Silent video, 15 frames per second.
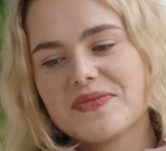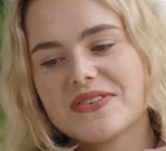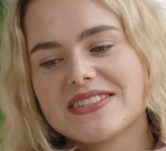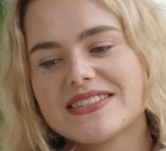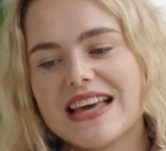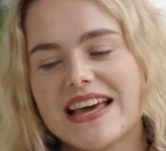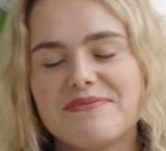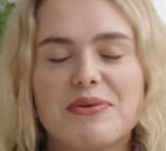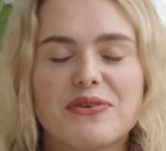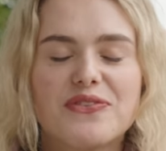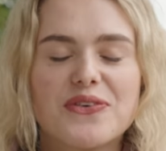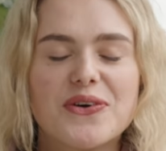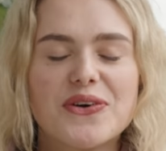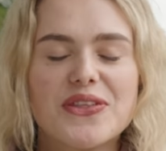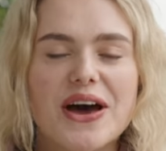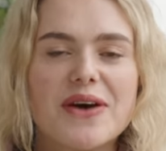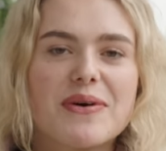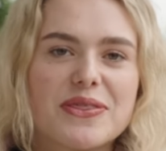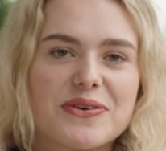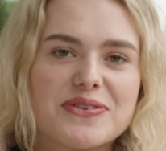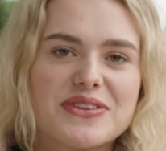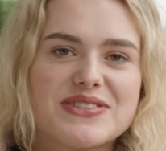said before that I
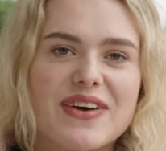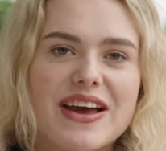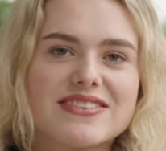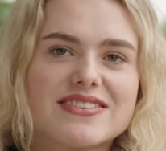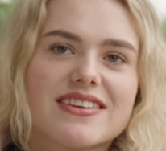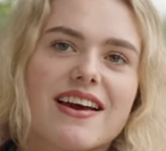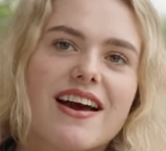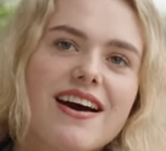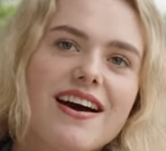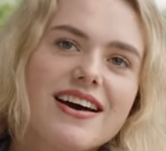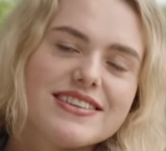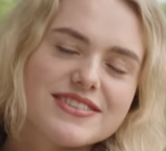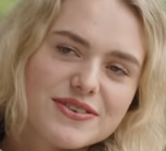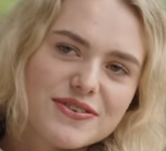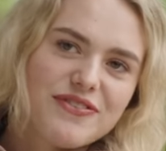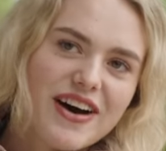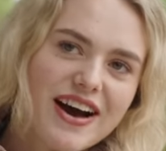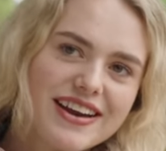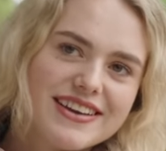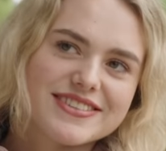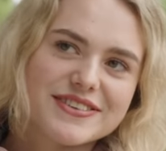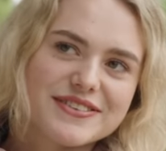went through this phase, I was like, ah, it's all
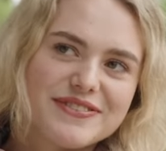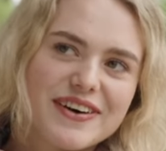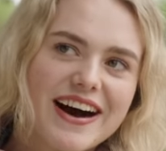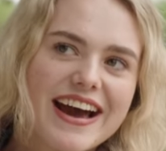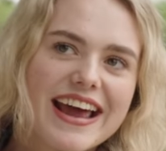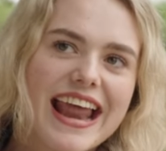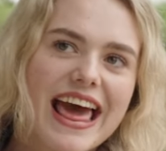fine, it's all fine.